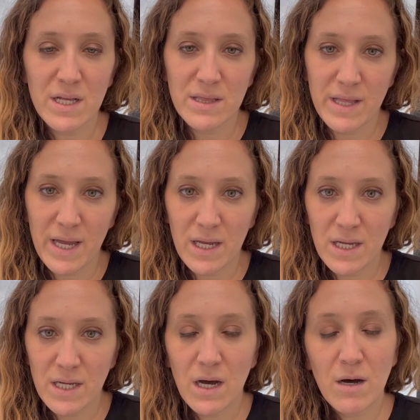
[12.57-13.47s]

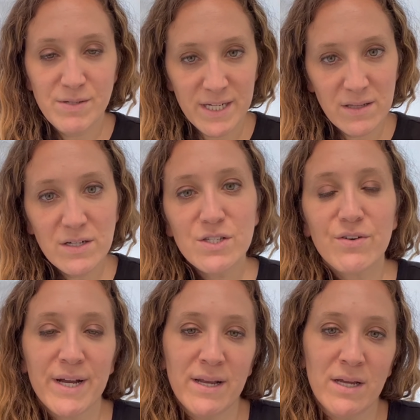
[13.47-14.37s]
They updated their
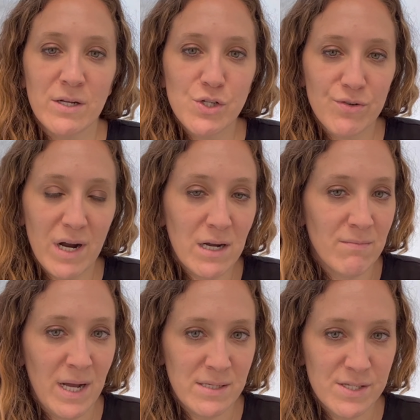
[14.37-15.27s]
screening to
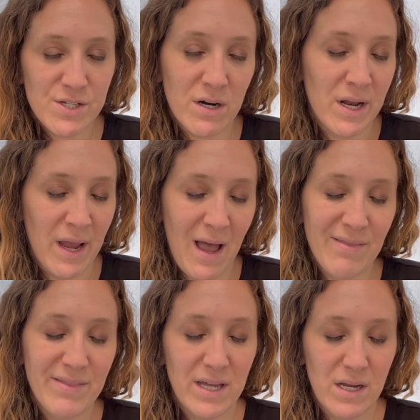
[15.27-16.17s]
recommend starting
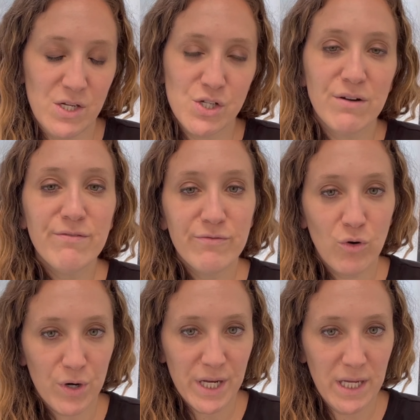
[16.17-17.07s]
at the age of
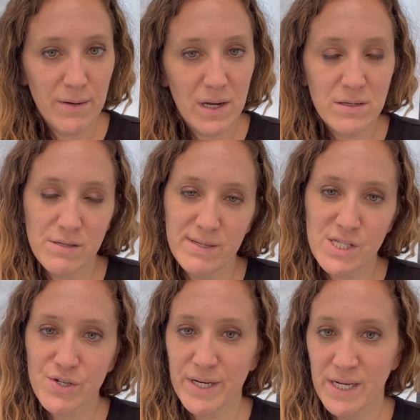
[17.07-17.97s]
40 and to be
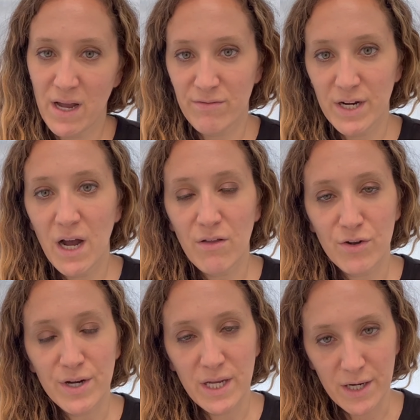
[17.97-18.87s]
screened every other
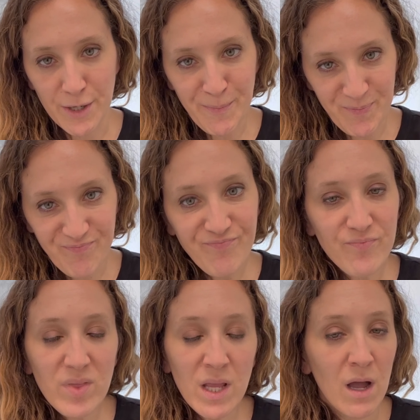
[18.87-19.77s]
year
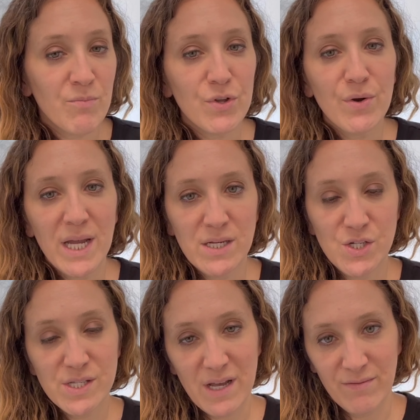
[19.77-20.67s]
up through age
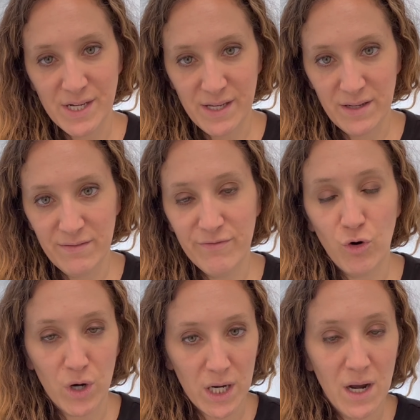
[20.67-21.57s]

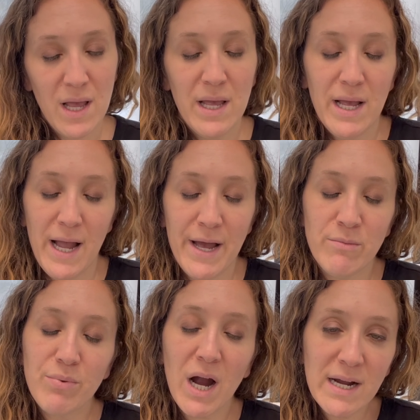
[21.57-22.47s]
74. And
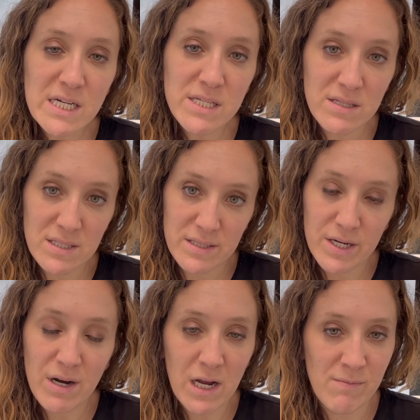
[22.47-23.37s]
prior to this, their
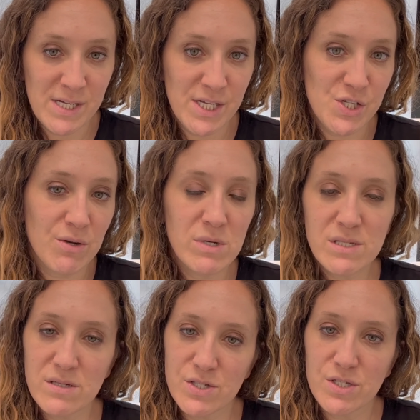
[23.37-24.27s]
recommendation was
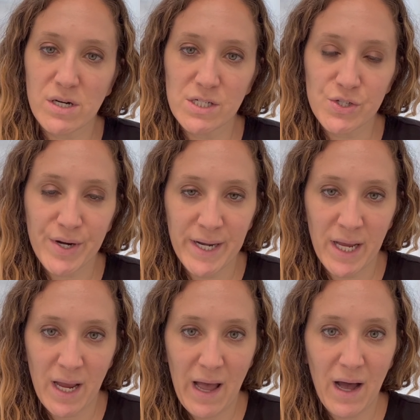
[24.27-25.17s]
to start
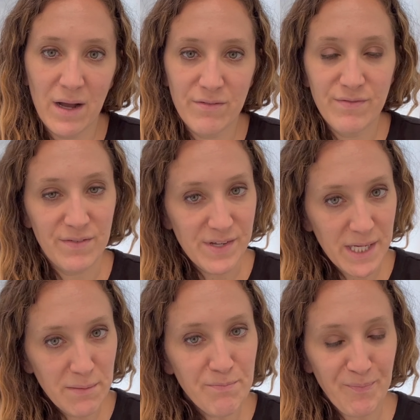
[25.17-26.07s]
screening at 50.